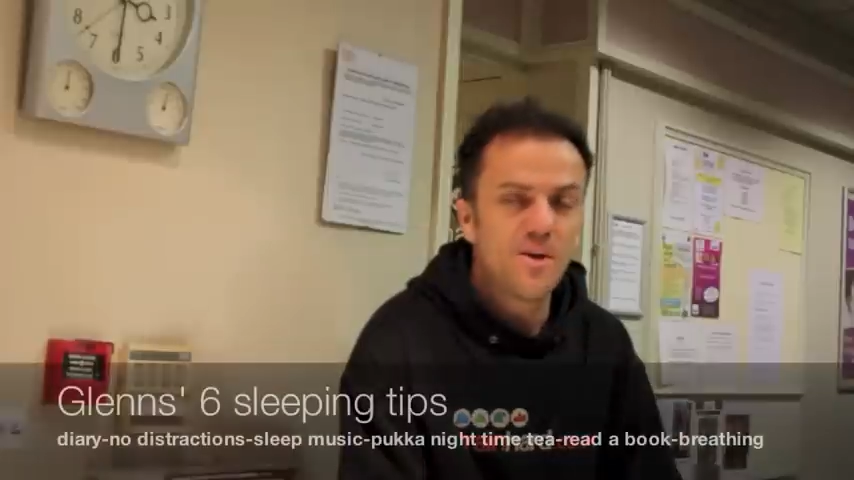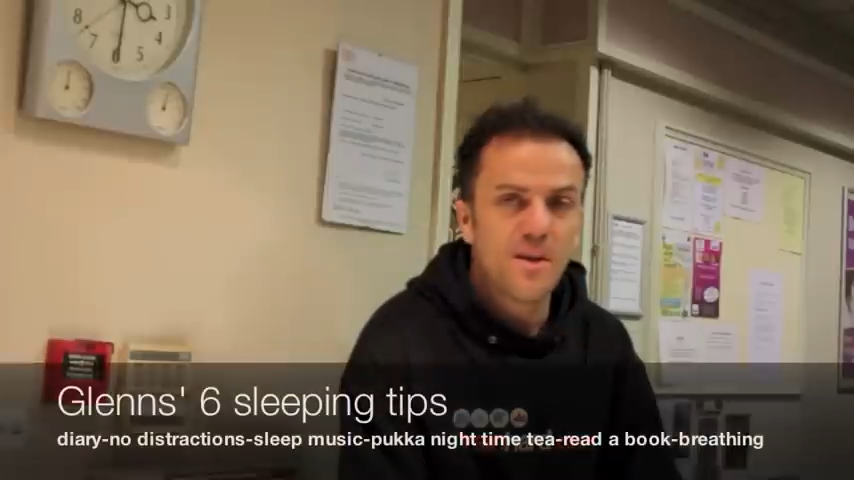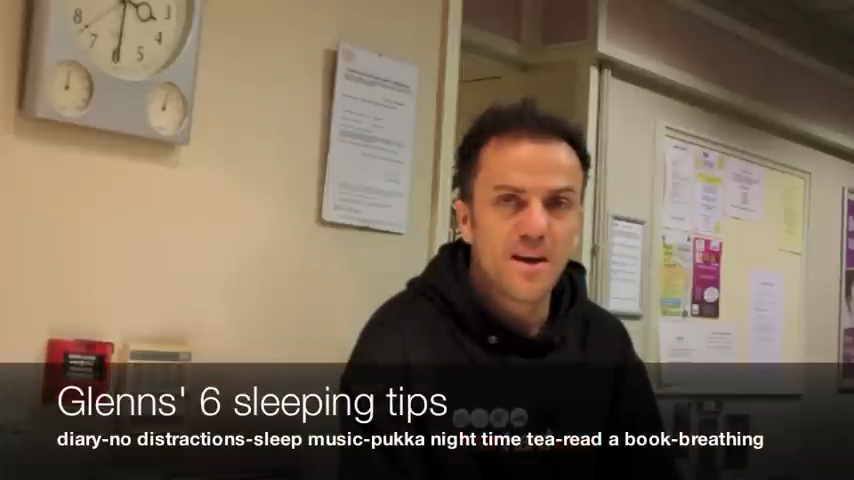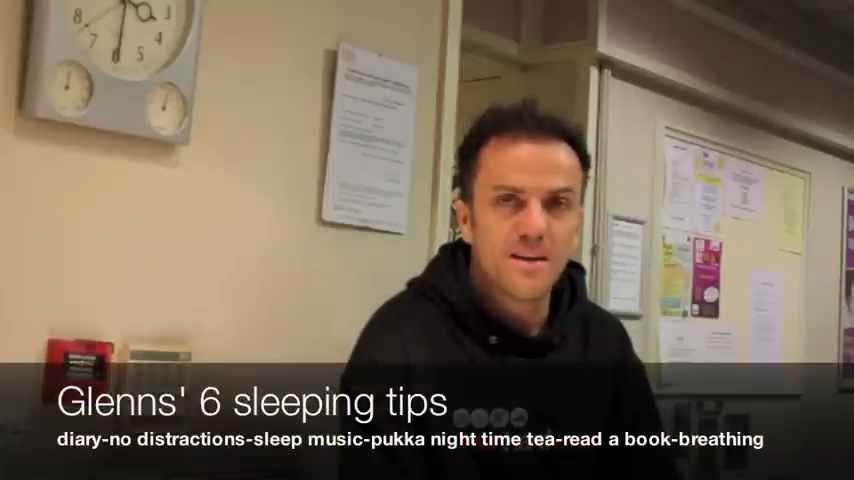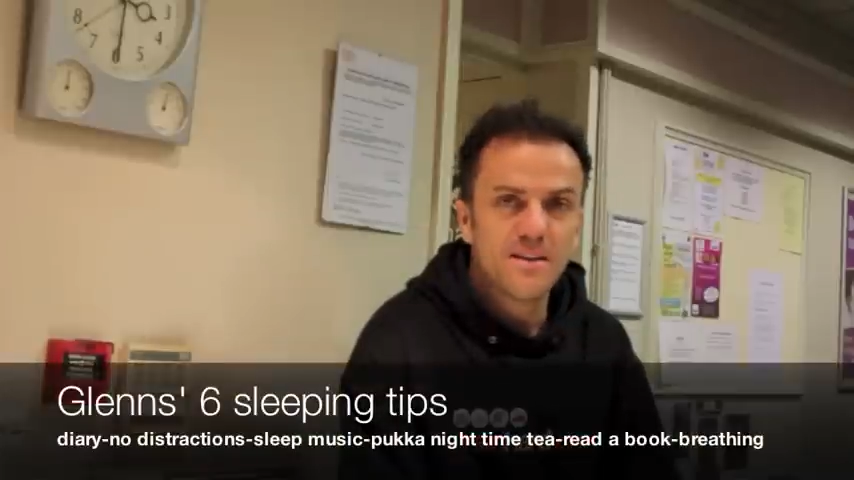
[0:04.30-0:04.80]

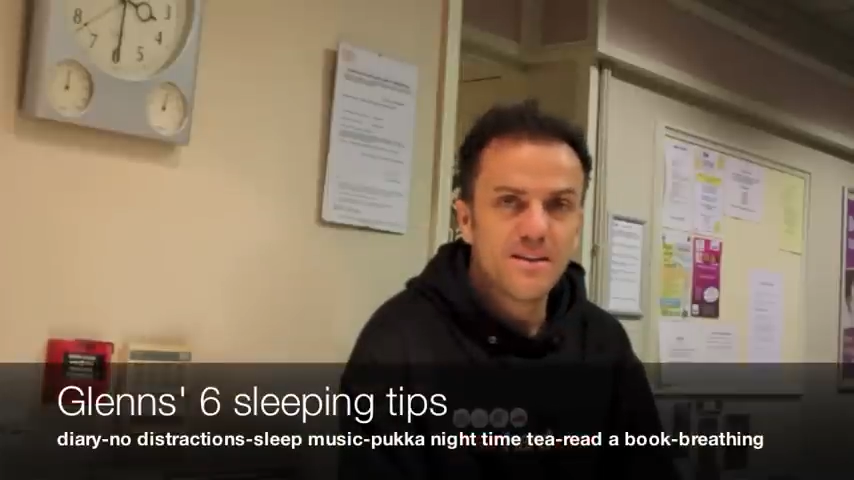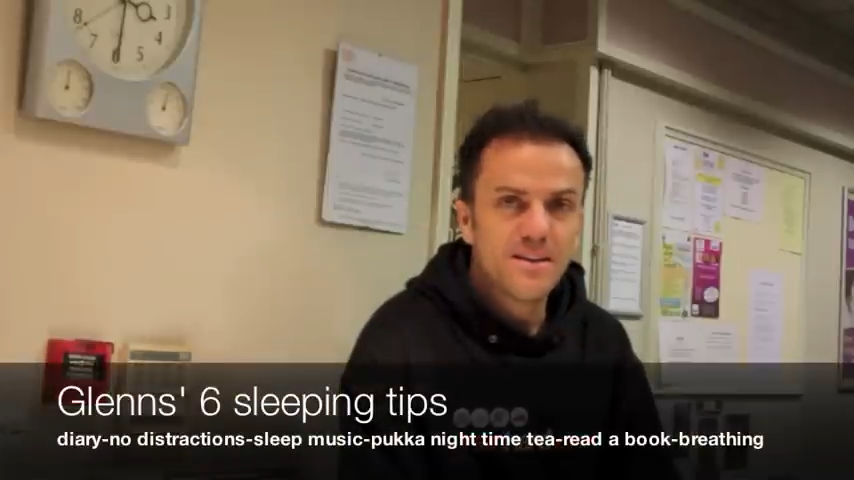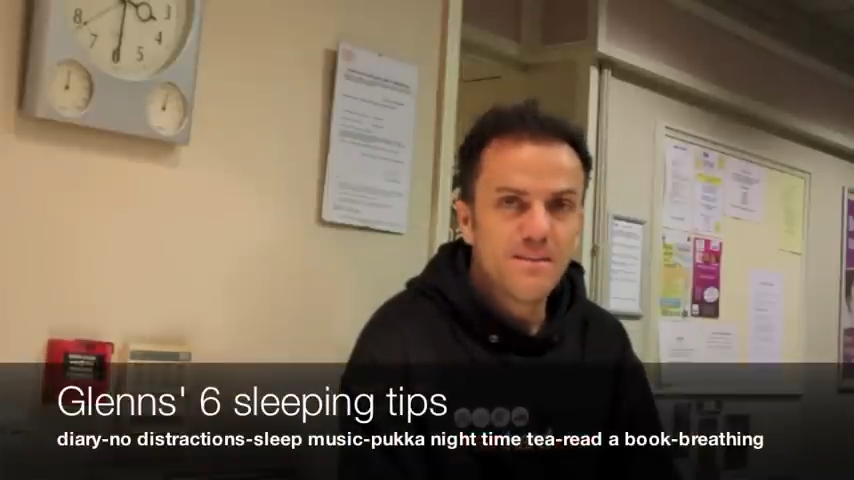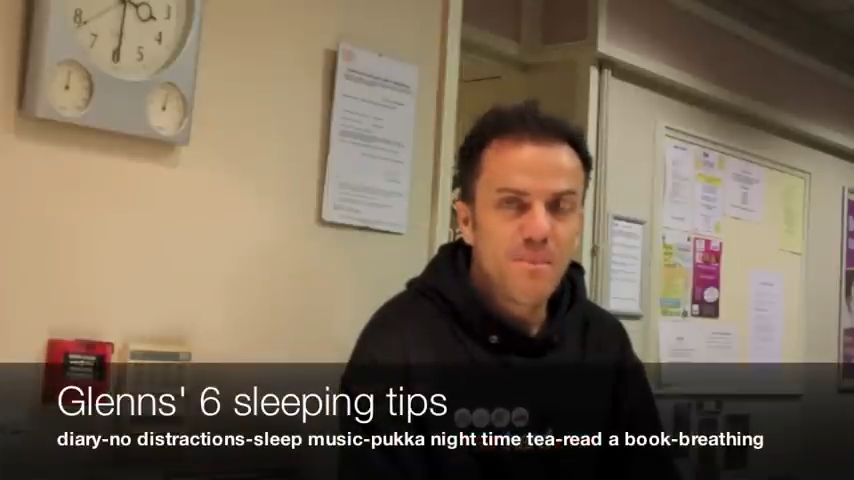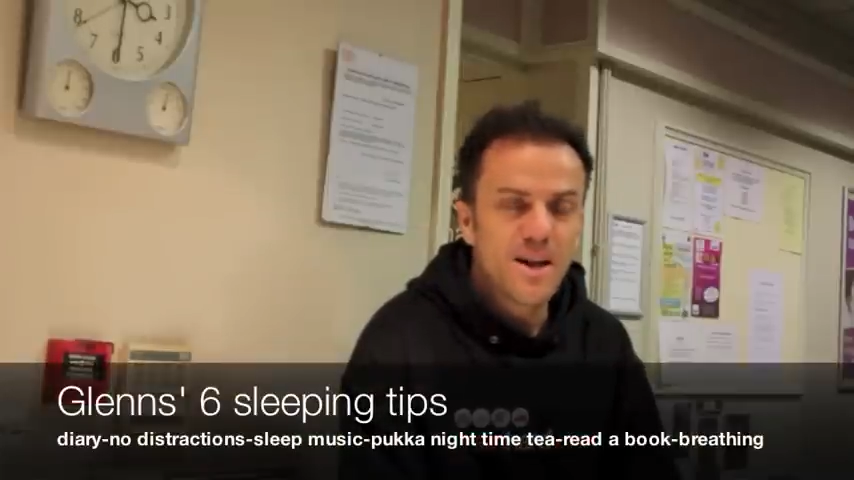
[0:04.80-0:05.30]
there,
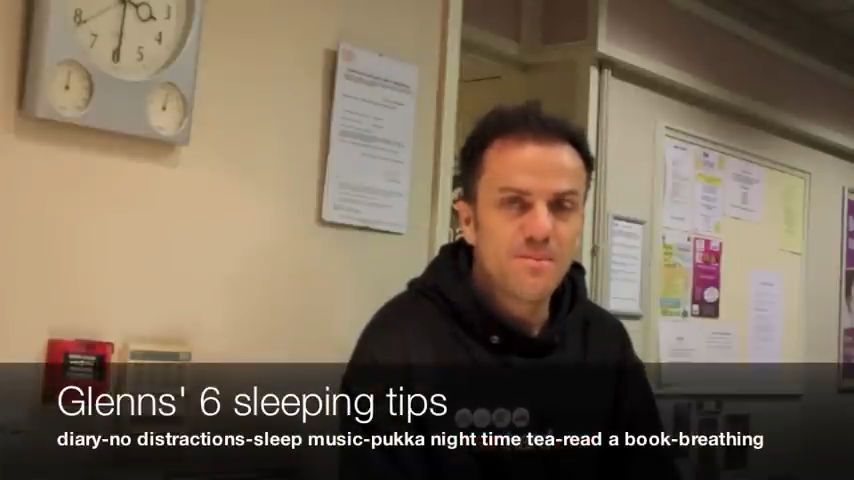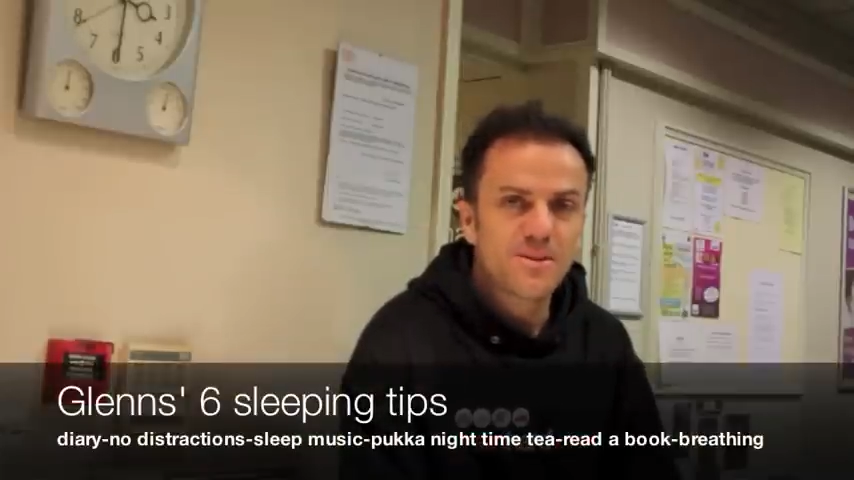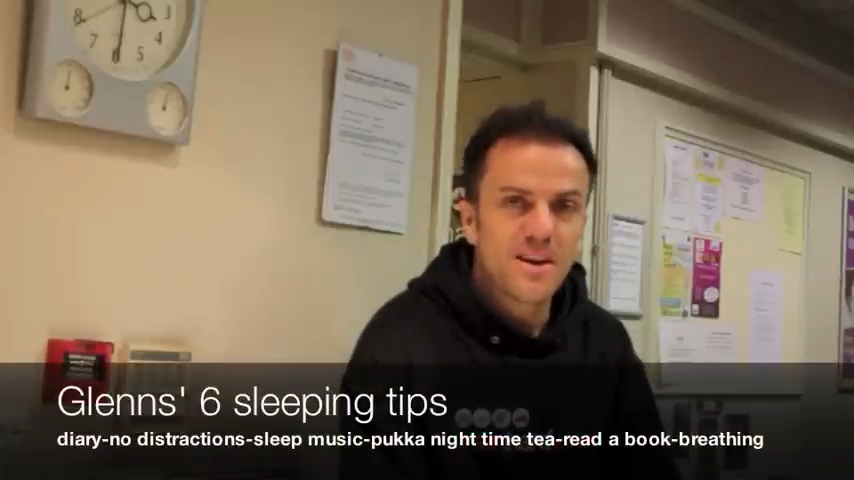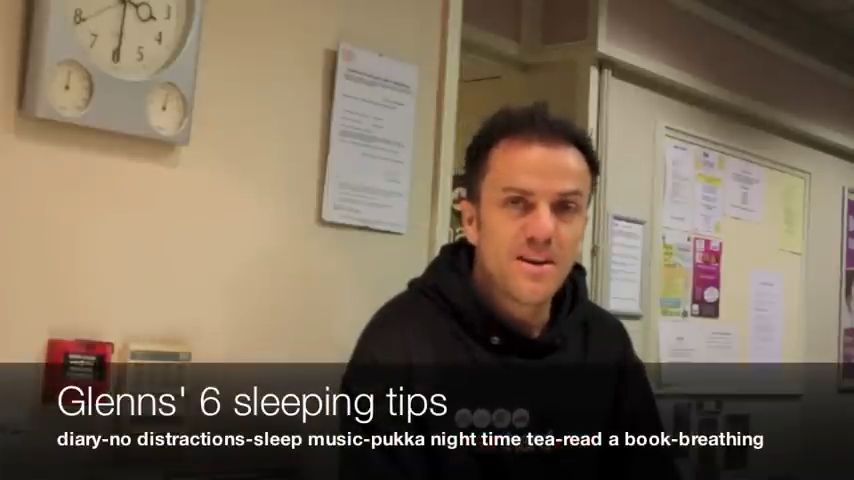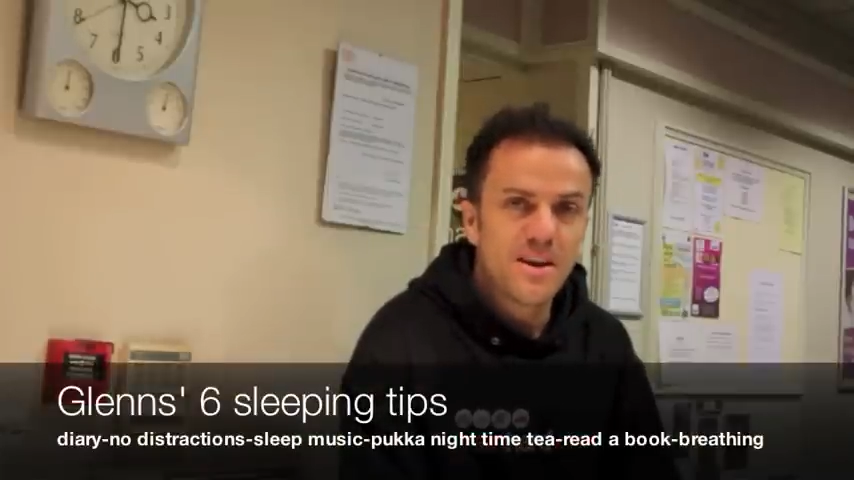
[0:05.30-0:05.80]
my name is
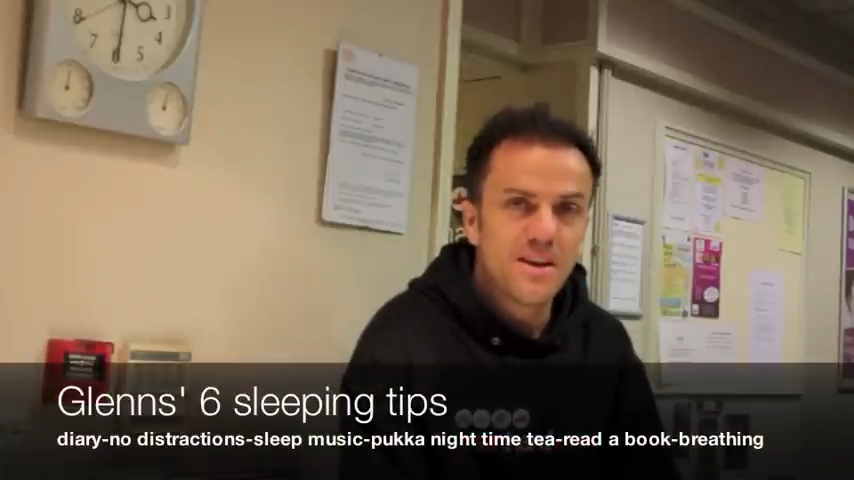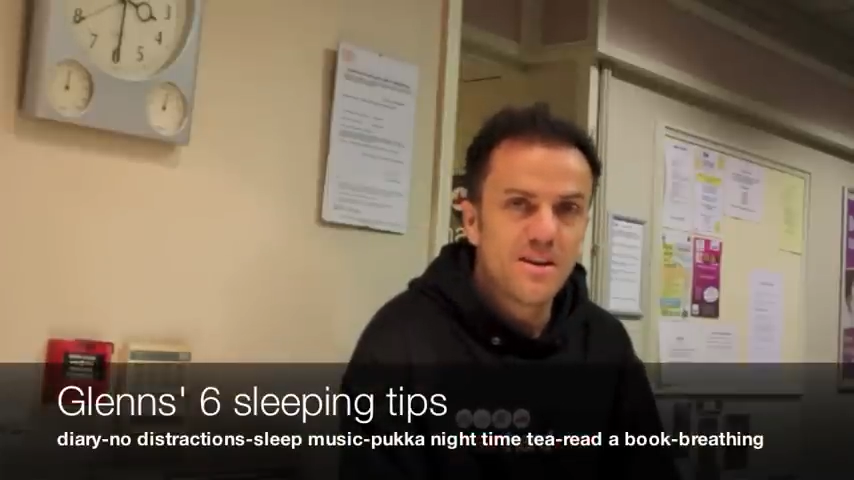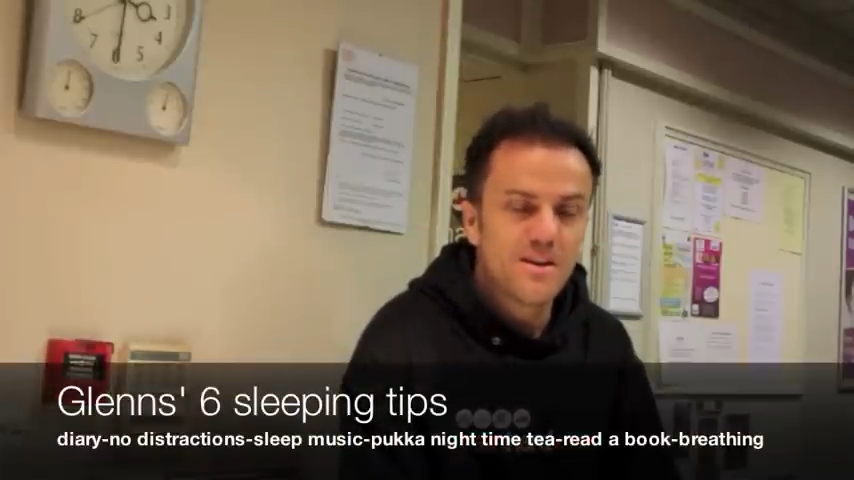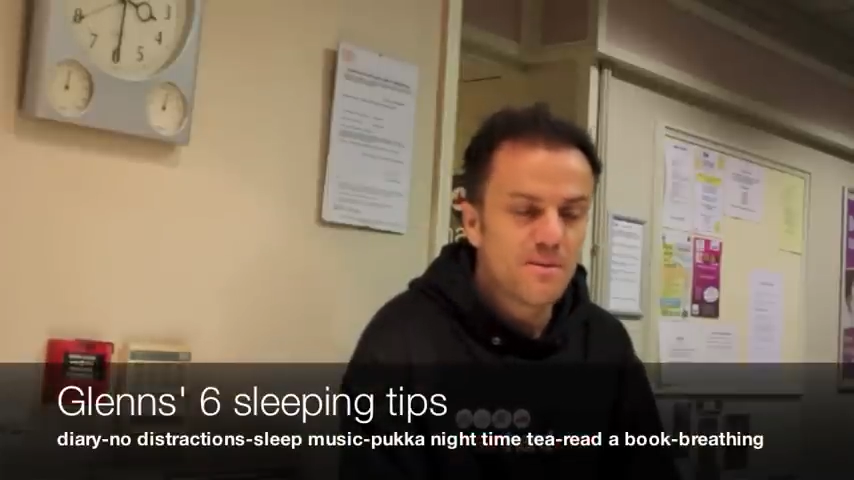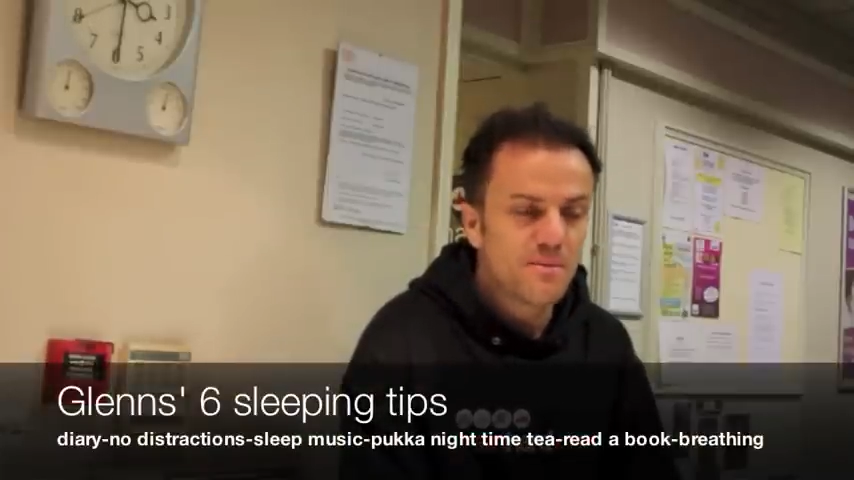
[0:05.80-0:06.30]
Glenn Hill